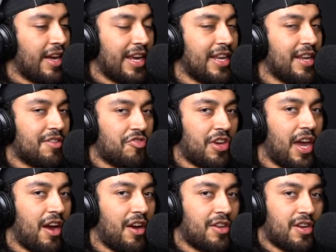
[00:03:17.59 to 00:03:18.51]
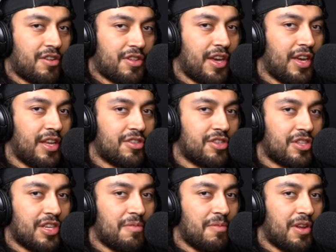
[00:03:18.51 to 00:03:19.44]
he doesn't care. He talks like it's
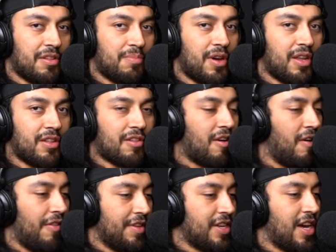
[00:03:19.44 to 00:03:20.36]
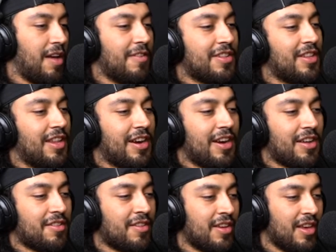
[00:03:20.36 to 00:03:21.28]
just him and his buddies all the time. It's hilarious.